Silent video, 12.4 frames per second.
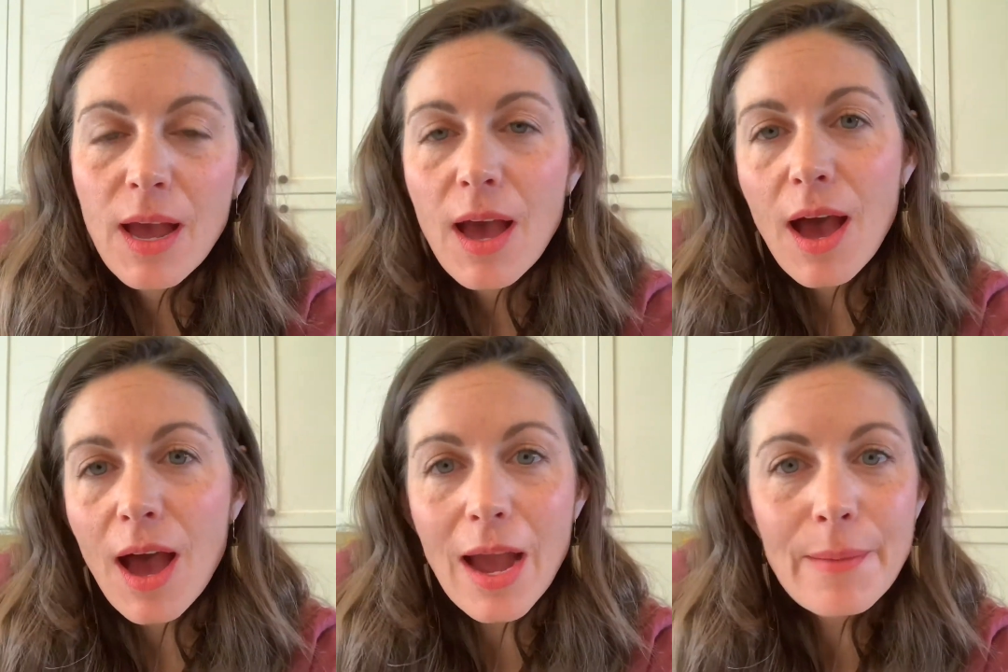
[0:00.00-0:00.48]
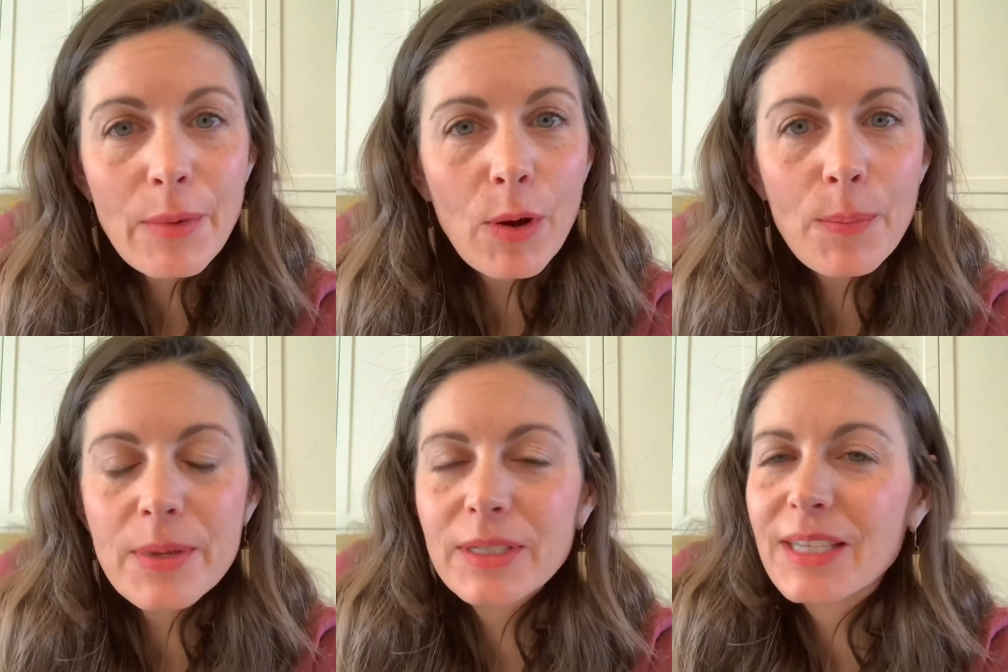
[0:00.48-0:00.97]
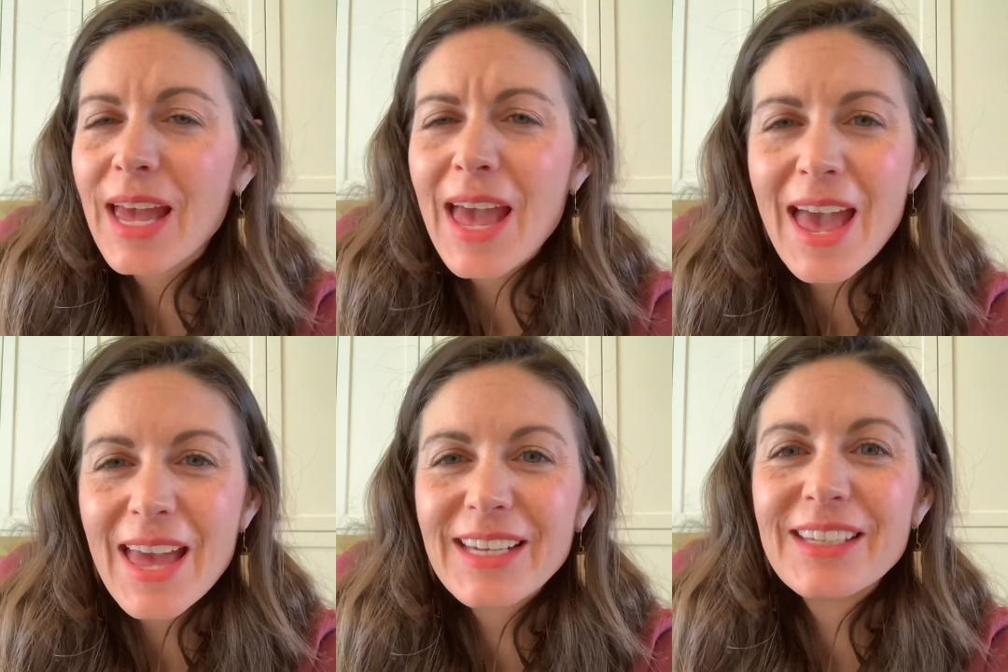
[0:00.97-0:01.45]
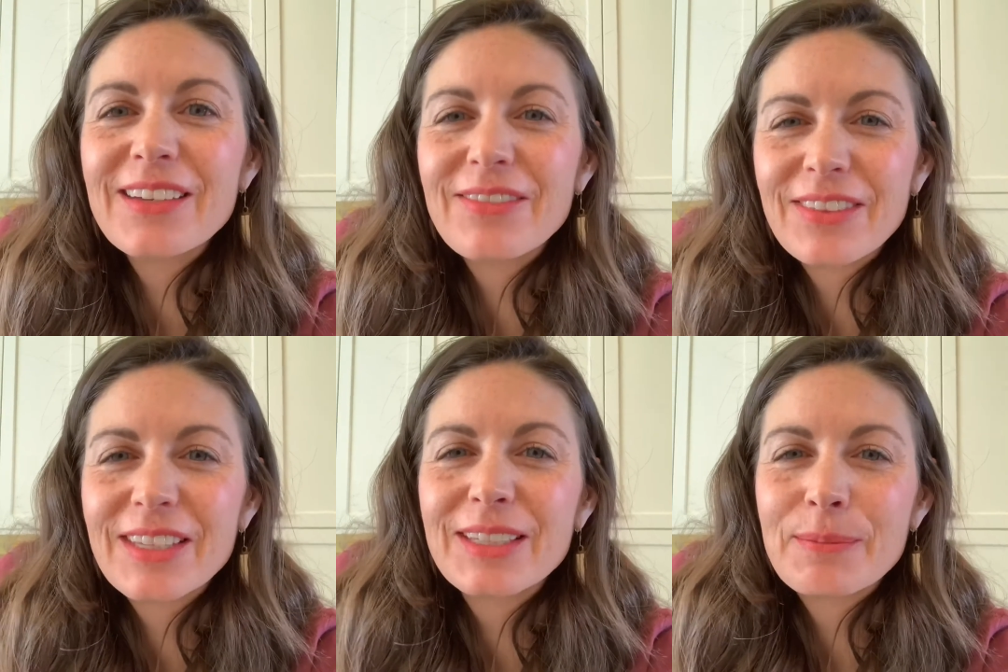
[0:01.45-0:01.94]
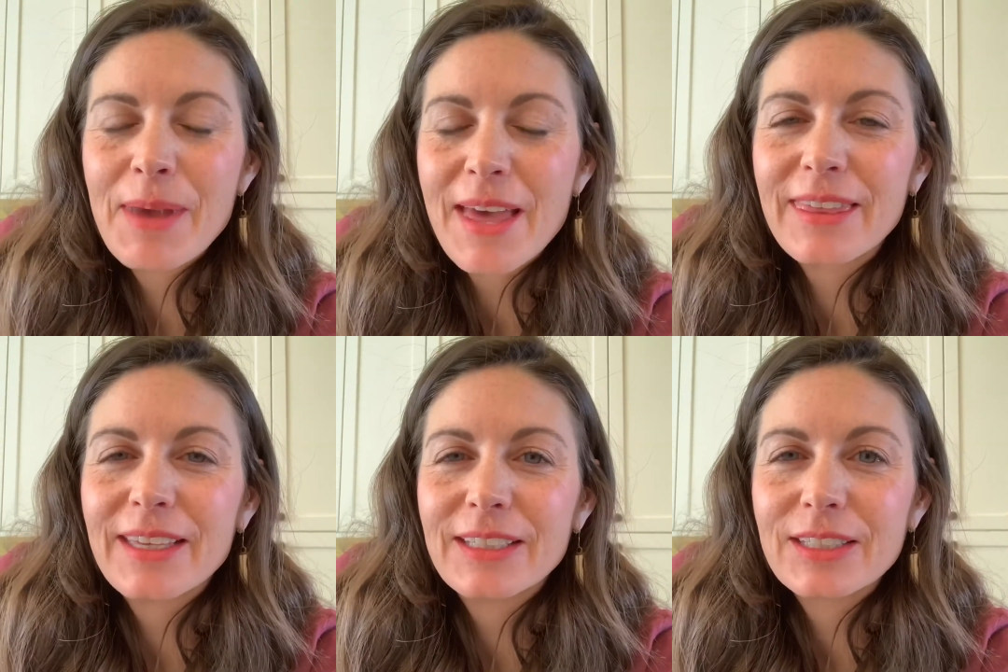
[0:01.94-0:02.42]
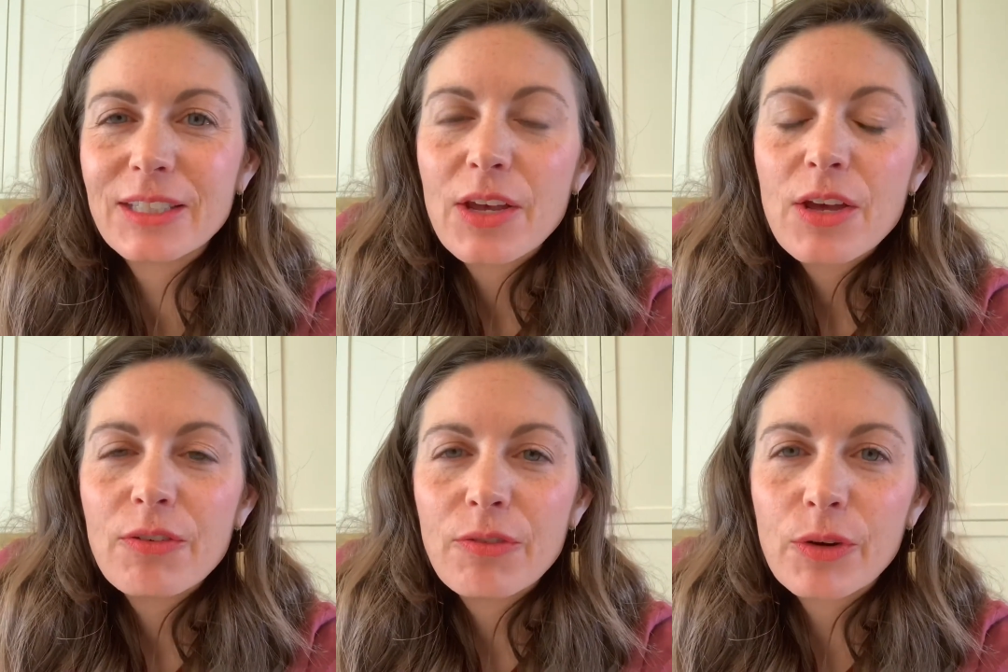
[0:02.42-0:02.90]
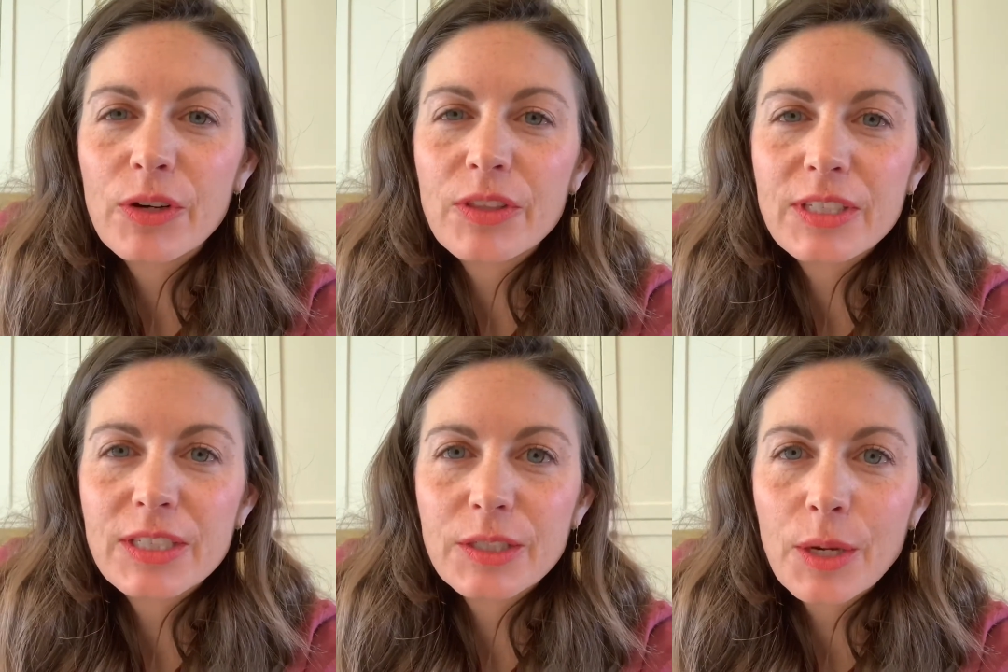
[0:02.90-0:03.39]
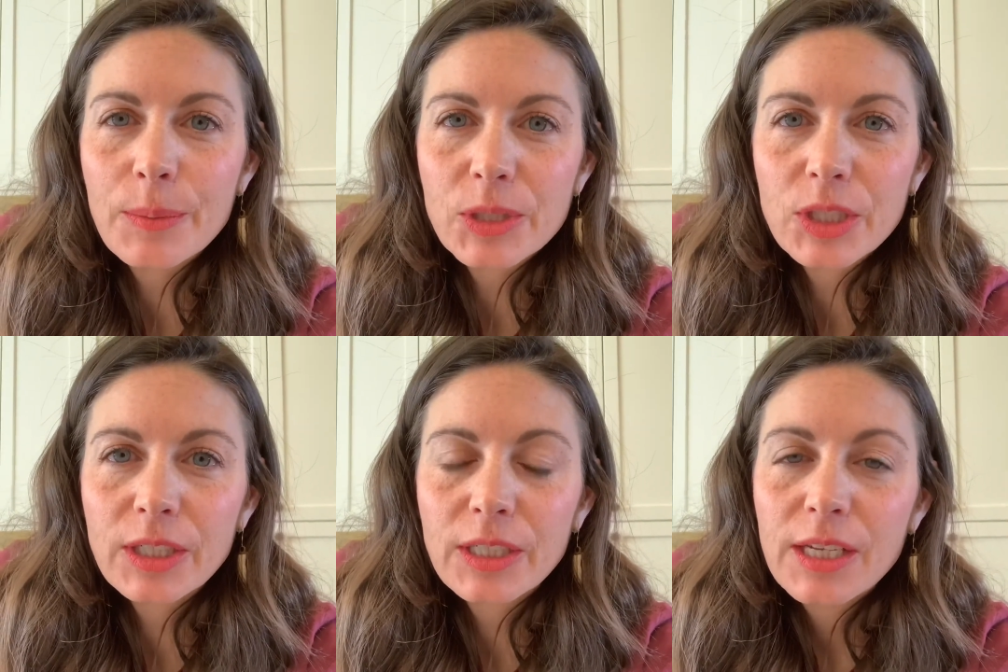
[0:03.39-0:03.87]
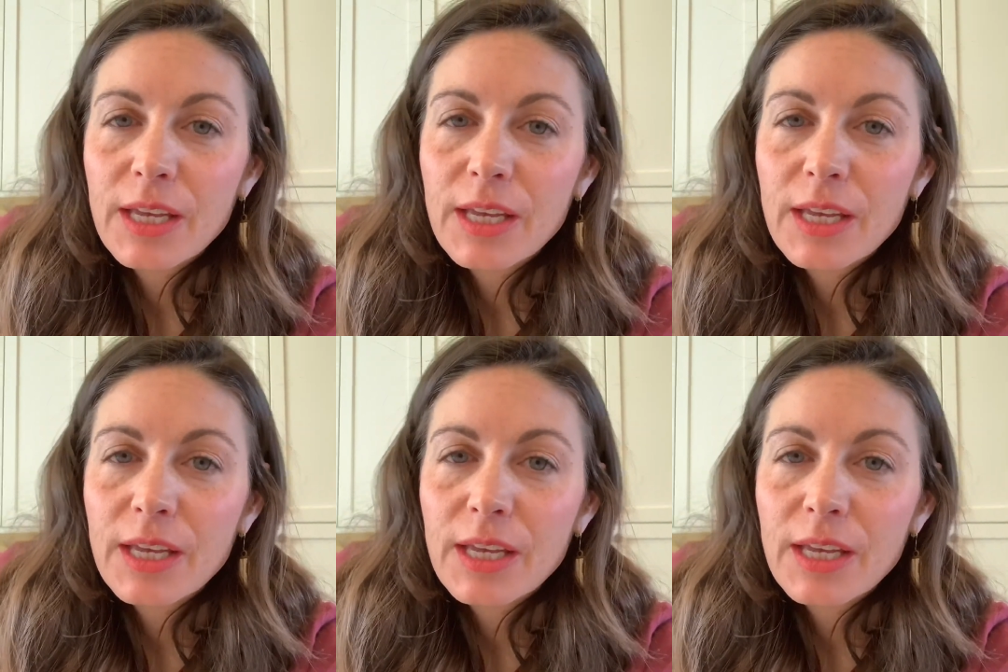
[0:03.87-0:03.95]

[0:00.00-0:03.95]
I'm open to any of these methods for this sculpture.